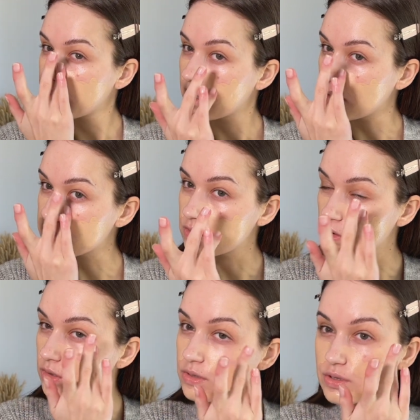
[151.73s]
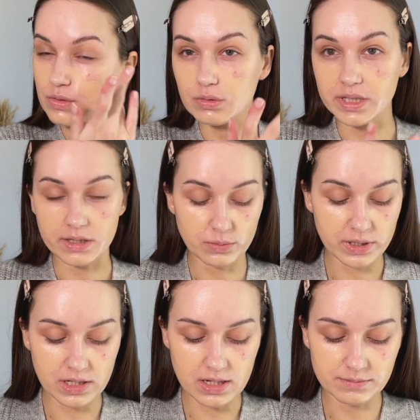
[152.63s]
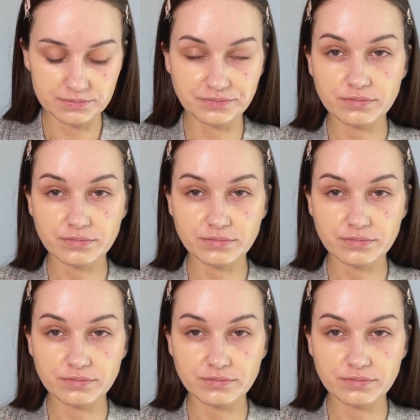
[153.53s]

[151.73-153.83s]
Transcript: it's not too liquidy.